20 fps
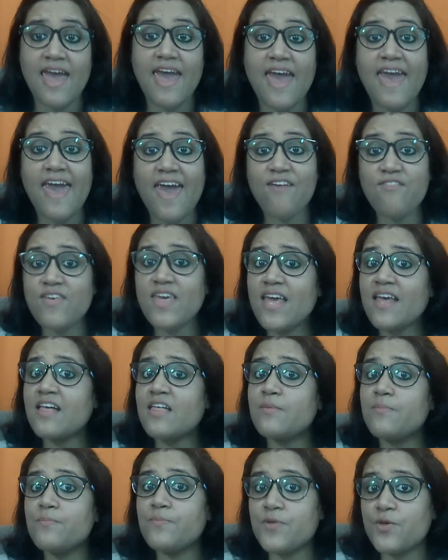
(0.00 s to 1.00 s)
Heavy
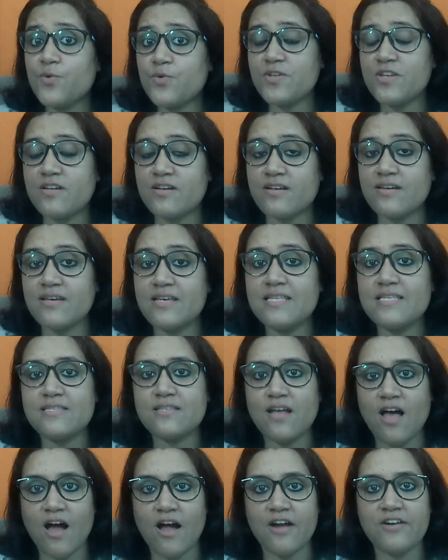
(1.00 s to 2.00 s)
computers
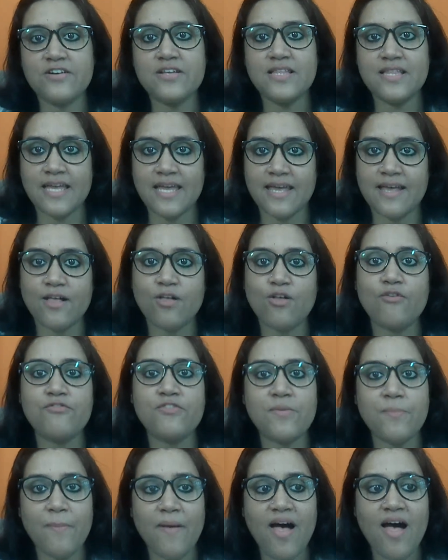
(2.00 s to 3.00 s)
are a thing of
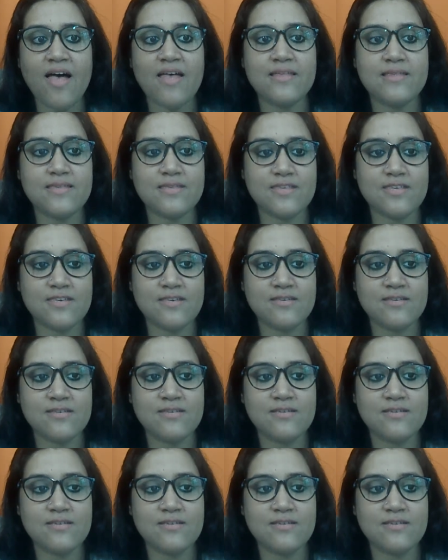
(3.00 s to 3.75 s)
the past.